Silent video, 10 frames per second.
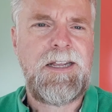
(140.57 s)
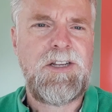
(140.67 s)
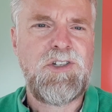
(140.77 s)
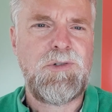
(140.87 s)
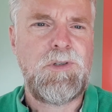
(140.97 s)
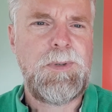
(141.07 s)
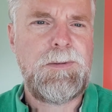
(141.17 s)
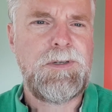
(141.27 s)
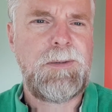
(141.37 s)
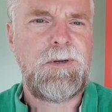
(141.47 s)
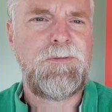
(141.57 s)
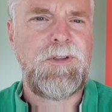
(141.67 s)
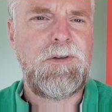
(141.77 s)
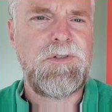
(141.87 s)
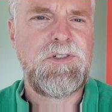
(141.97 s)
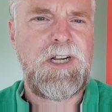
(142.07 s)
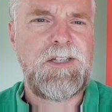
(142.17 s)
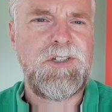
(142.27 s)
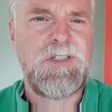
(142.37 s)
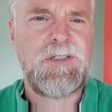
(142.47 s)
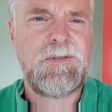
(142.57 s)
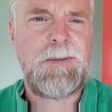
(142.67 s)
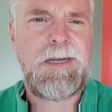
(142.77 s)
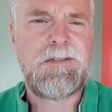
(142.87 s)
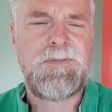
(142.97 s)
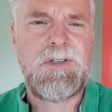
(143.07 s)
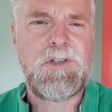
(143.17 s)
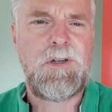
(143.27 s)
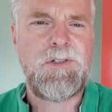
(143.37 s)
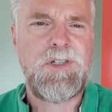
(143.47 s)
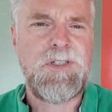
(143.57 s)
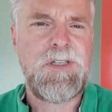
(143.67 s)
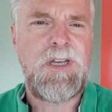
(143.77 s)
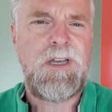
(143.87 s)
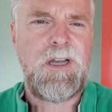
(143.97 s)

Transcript: and ensure the people who come off those challenges and come out of those colleges